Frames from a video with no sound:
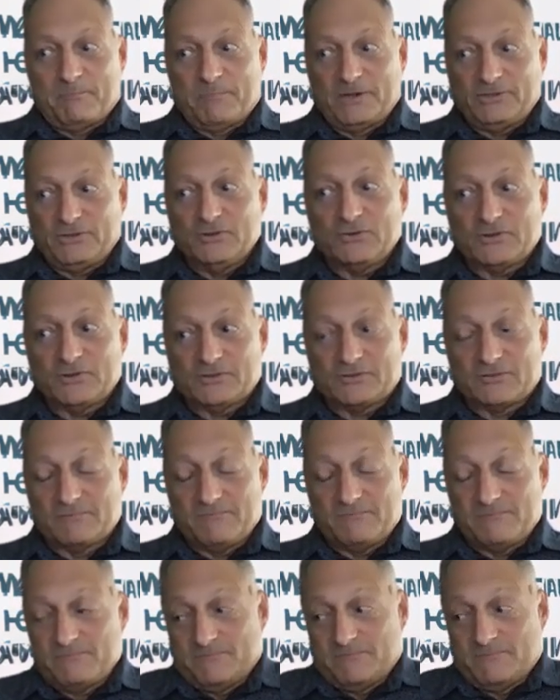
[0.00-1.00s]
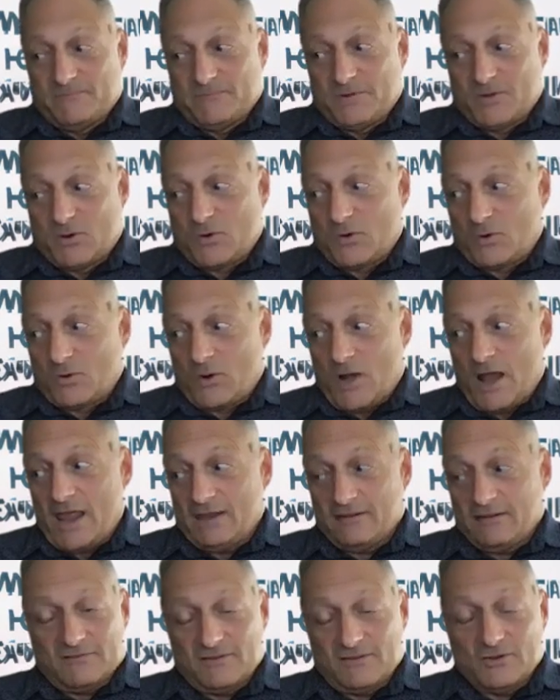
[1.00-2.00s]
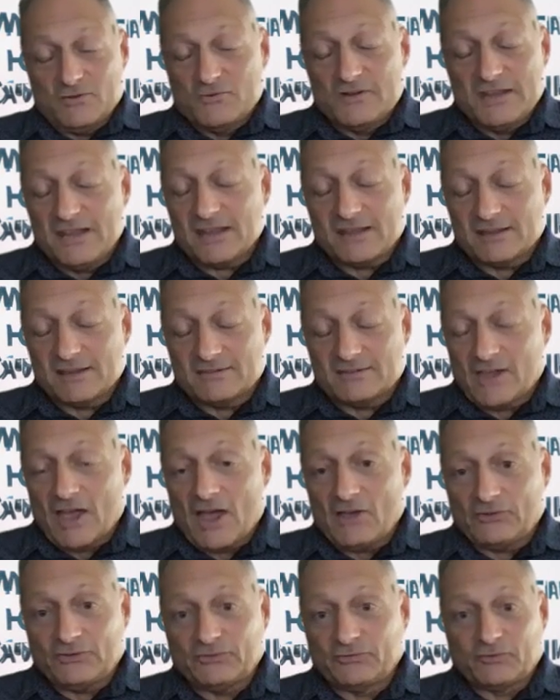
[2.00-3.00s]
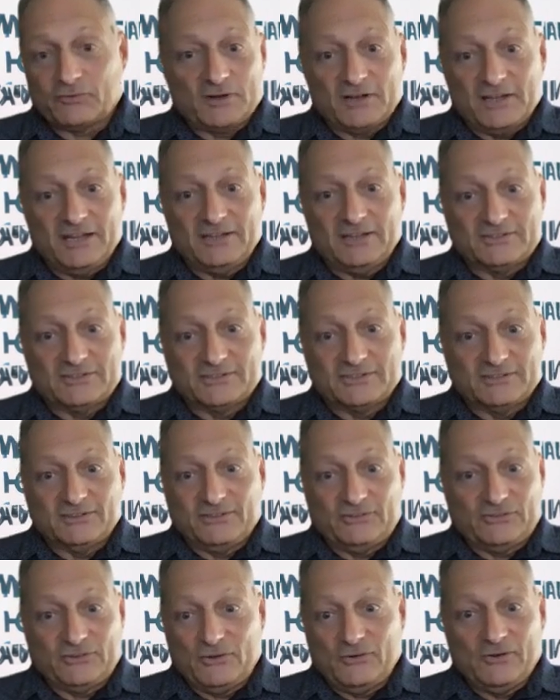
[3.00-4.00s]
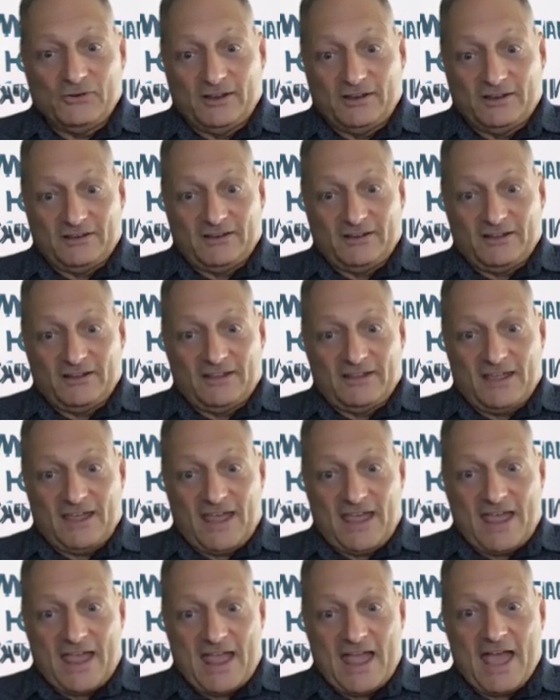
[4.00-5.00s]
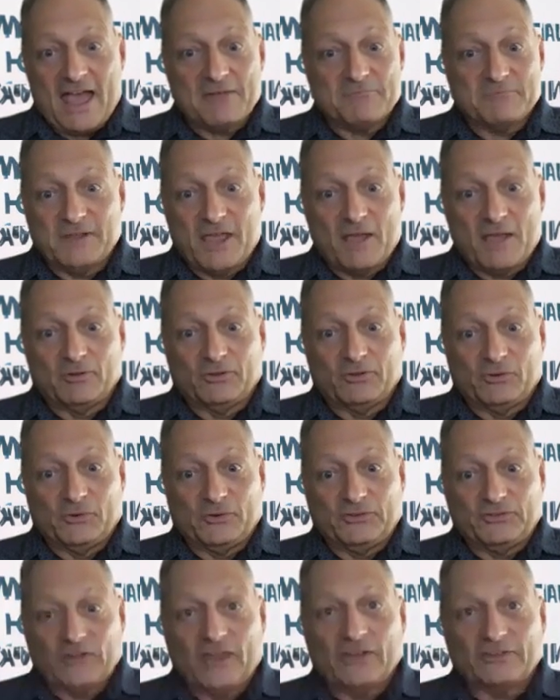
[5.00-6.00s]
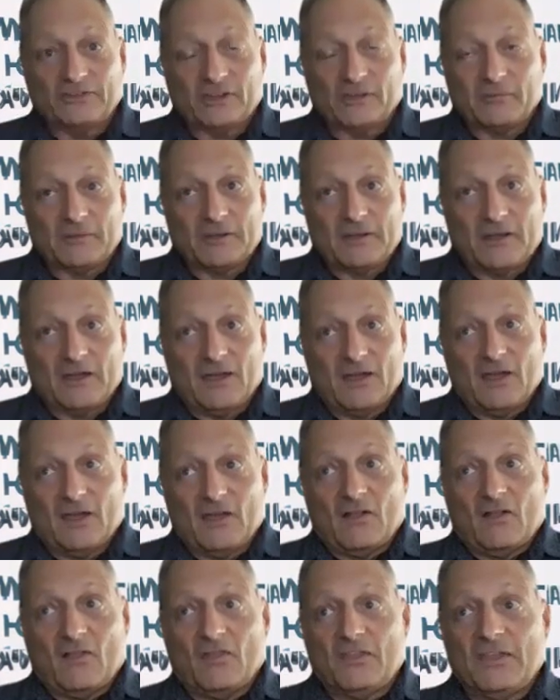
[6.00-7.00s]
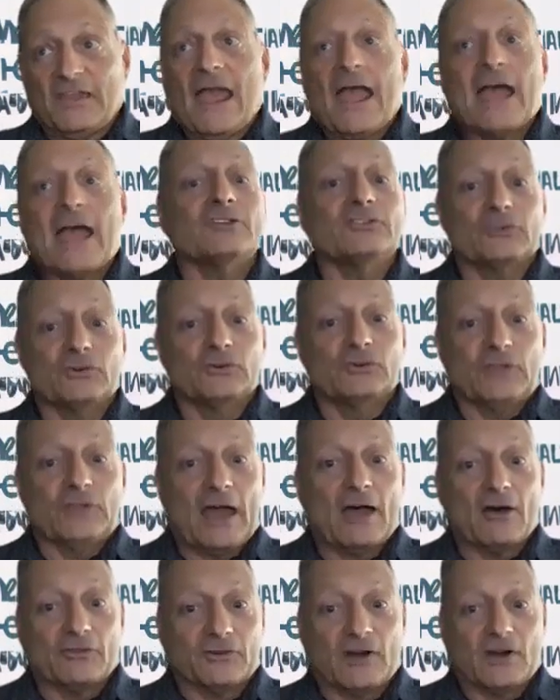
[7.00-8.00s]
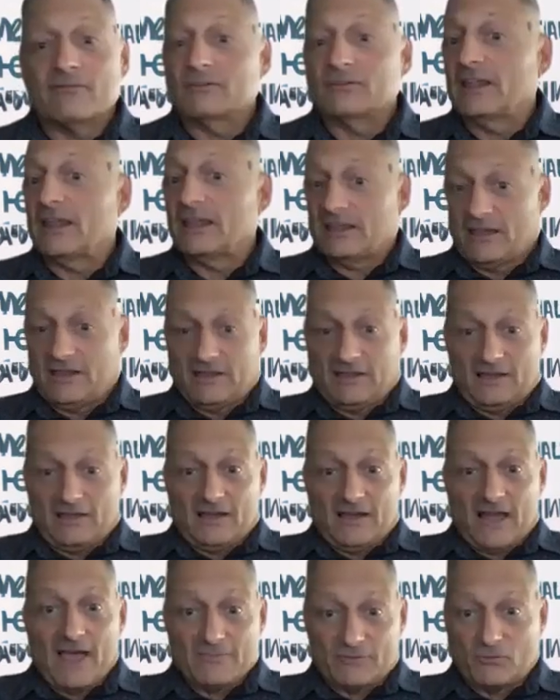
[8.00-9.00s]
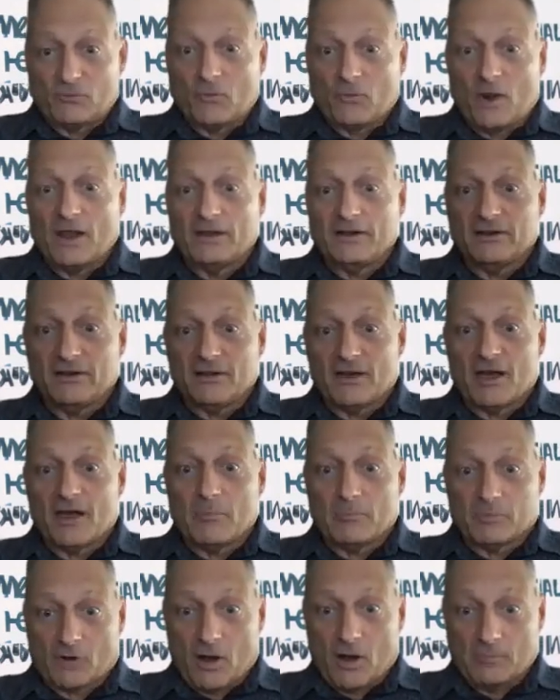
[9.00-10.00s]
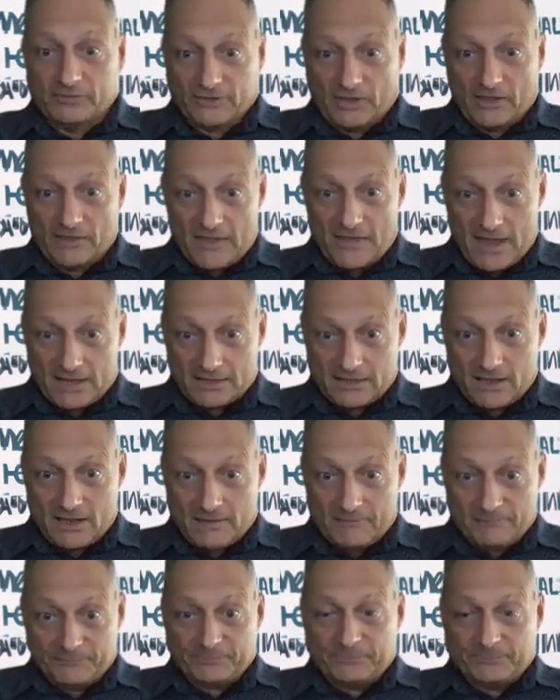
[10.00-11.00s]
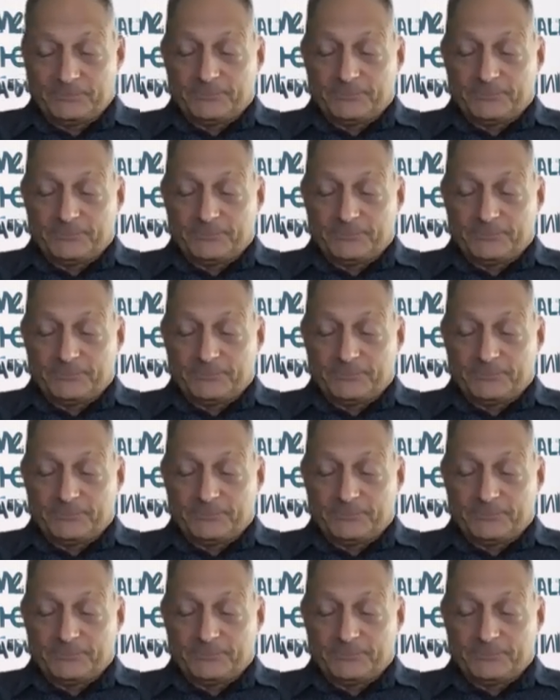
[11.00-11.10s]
but you could create unique tests for each student and be able to assess them. The answers out there, I haven't run prompts on that yet.